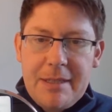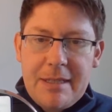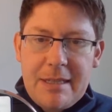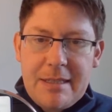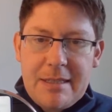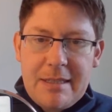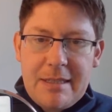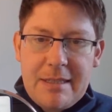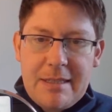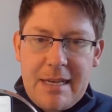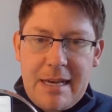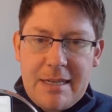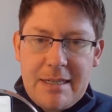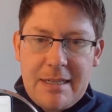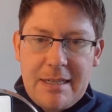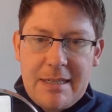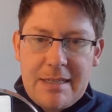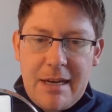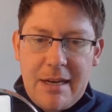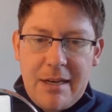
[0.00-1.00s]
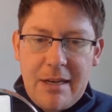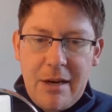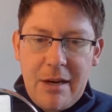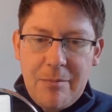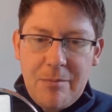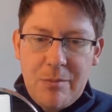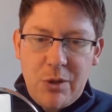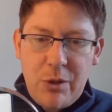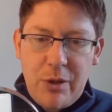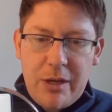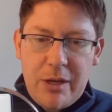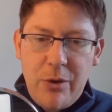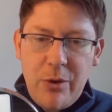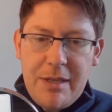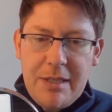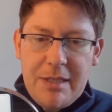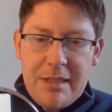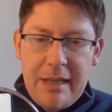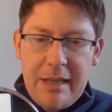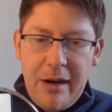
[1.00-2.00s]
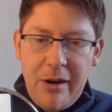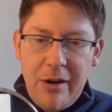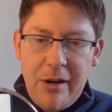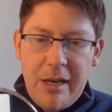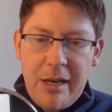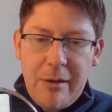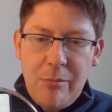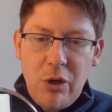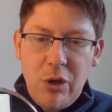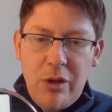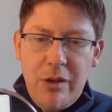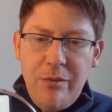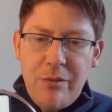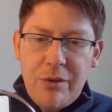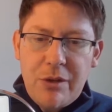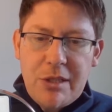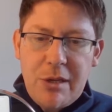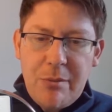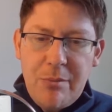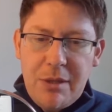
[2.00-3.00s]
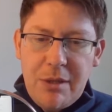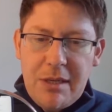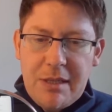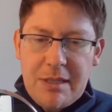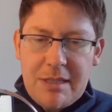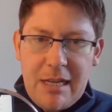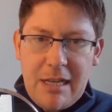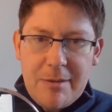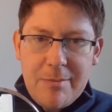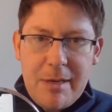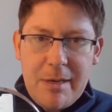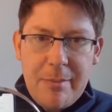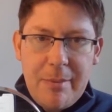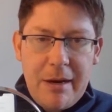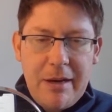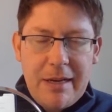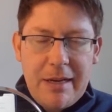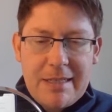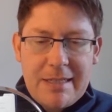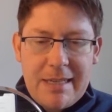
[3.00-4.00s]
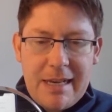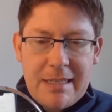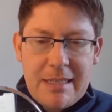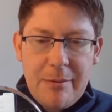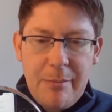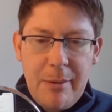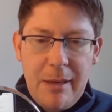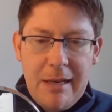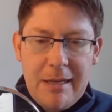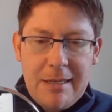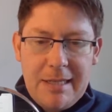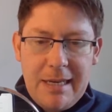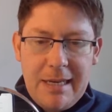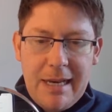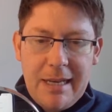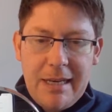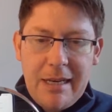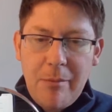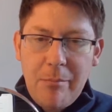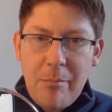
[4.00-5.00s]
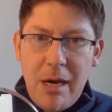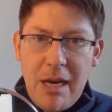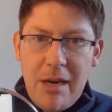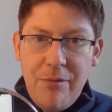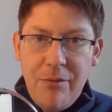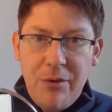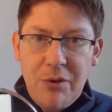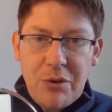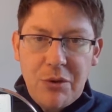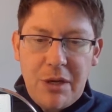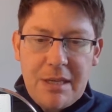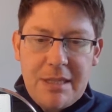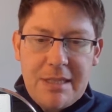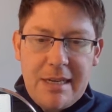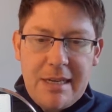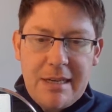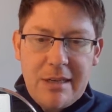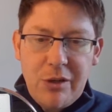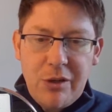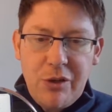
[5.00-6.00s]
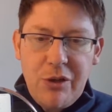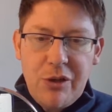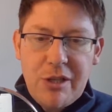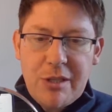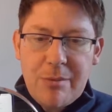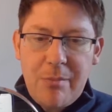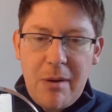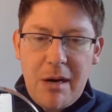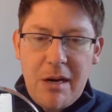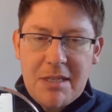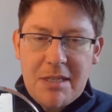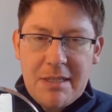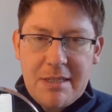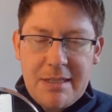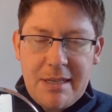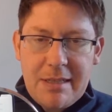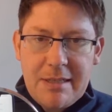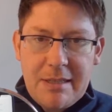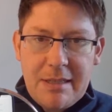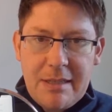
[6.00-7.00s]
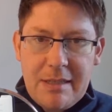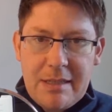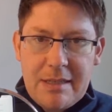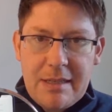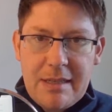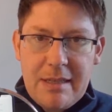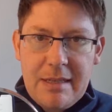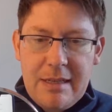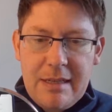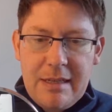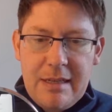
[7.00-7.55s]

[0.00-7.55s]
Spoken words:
That's the settings icon. So I go into there and I'm looking for something that tells me about accessibility. And on my phone, I see it under Smart Assistance.